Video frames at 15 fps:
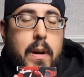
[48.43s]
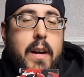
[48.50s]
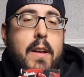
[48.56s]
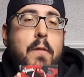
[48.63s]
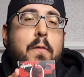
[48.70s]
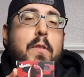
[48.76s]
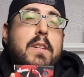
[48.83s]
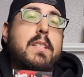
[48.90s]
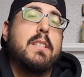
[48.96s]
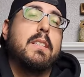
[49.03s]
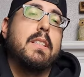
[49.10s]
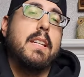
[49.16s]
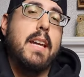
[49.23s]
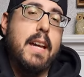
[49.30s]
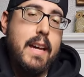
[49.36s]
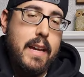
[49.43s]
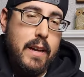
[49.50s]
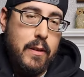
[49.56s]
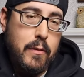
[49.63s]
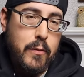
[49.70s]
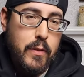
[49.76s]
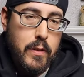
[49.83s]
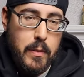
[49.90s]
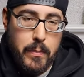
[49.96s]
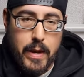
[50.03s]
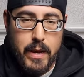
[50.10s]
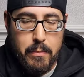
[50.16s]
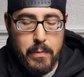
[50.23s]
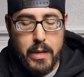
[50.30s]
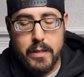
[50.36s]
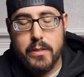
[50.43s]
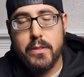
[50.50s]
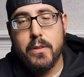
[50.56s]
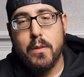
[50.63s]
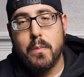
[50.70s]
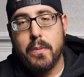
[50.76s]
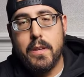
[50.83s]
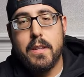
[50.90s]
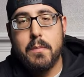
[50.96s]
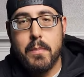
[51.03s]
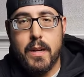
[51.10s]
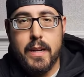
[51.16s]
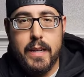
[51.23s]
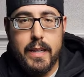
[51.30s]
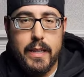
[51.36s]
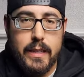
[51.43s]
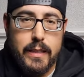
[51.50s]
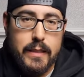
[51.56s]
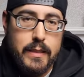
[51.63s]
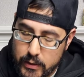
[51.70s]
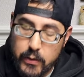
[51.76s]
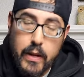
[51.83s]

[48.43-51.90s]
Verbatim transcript: I officially have the Batman soap in my hands.